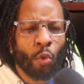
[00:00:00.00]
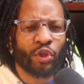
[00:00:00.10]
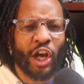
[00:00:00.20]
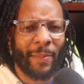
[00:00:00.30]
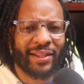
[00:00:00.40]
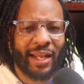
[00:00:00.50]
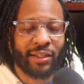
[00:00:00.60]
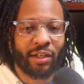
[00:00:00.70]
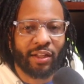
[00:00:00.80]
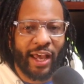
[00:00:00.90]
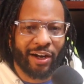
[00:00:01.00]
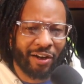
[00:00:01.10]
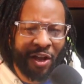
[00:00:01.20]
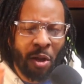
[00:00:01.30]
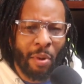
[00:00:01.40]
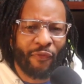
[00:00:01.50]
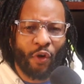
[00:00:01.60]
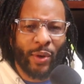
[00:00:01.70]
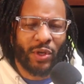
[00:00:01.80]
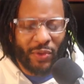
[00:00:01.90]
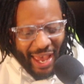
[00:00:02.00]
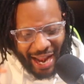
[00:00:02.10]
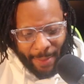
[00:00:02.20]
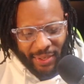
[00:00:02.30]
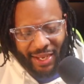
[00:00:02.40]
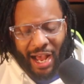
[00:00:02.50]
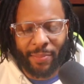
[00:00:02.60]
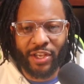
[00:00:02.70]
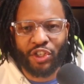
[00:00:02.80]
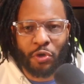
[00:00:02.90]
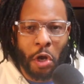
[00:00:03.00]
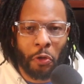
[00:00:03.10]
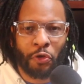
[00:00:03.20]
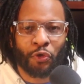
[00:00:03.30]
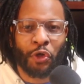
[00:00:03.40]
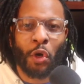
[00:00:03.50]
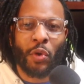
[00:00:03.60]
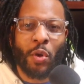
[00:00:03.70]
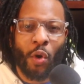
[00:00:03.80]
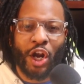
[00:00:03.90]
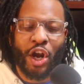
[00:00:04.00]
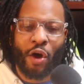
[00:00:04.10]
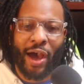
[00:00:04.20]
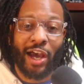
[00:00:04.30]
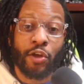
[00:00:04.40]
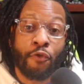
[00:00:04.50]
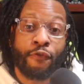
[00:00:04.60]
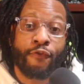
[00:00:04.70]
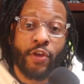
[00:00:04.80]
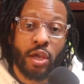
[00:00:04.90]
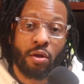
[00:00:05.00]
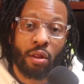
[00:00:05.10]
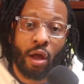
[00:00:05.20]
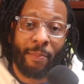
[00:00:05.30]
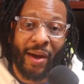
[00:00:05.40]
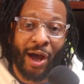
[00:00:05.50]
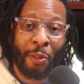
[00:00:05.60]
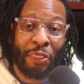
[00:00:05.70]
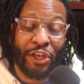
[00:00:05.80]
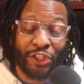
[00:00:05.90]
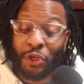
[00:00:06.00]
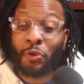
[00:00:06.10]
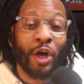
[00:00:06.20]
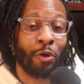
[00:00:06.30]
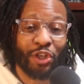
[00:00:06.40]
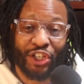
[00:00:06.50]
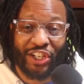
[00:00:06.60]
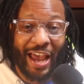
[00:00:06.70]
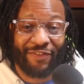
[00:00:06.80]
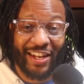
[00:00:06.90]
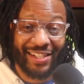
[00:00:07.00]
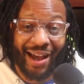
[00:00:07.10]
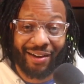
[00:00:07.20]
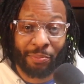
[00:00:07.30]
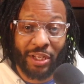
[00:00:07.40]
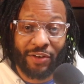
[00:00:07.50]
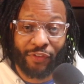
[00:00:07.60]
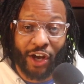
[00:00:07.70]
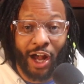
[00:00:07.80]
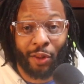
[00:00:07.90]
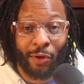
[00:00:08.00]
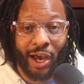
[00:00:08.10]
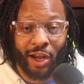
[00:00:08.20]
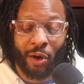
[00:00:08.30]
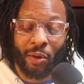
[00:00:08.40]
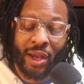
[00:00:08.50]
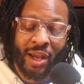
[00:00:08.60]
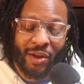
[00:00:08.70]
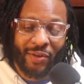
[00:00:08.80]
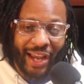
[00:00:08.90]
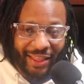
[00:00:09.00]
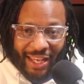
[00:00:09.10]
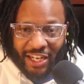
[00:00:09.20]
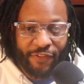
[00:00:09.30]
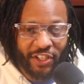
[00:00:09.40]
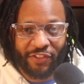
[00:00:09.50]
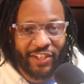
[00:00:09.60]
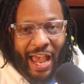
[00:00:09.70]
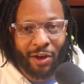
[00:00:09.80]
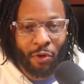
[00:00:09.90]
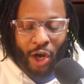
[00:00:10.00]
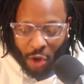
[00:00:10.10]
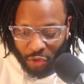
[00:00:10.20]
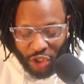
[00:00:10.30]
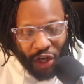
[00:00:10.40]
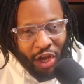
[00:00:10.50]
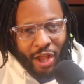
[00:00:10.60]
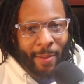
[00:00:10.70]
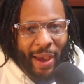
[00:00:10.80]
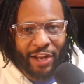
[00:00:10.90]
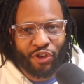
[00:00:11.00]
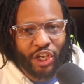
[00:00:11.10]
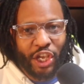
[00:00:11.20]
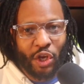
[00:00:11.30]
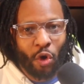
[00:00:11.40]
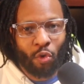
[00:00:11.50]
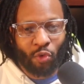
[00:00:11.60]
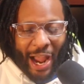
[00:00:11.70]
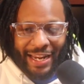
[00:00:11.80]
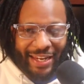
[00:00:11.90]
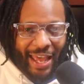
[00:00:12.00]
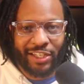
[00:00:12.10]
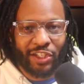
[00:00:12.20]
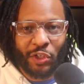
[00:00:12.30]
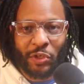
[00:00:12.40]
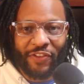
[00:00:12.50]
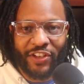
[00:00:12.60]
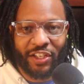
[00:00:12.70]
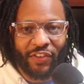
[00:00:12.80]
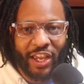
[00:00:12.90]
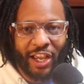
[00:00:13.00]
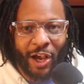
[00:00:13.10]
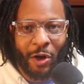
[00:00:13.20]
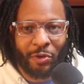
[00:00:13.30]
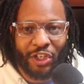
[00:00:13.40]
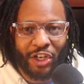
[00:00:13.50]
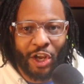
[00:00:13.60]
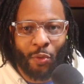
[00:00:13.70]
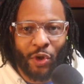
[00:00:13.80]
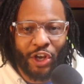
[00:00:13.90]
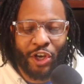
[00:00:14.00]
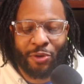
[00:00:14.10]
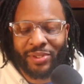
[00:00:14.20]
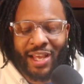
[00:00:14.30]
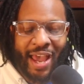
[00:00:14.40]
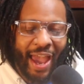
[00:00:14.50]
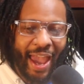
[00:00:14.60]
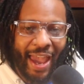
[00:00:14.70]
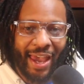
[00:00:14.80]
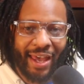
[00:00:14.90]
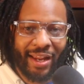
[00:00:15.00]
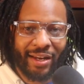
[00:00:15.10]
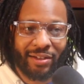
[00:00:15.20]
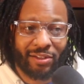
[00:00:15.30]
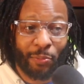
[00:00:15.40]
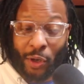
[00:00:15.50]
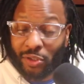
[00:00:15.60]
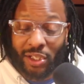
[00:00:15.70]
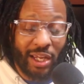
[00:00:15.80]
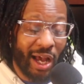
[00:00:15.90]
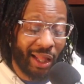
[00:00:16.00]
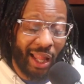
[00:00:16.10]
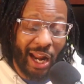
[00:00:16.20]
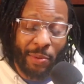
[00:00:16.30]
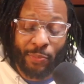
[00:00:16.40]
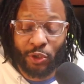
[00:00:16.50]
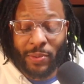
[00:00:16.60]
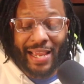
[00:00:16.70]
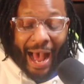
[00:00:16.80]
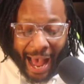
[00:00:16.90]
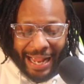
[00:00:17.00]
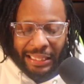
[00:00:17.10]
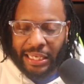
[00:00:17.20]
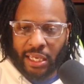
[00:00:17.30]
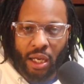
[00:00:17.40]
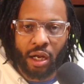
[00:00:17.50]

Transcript: We'll talk about that a little later, but before we do that, hop in the comments. You know the drill. We want to know how you feel about this new coaching staff that is now complete for Colorado. Got that defensive tackle coach, Patrick Keel, right next to defensive end coach Nick Williams. And supposedly, a lot of people speak highly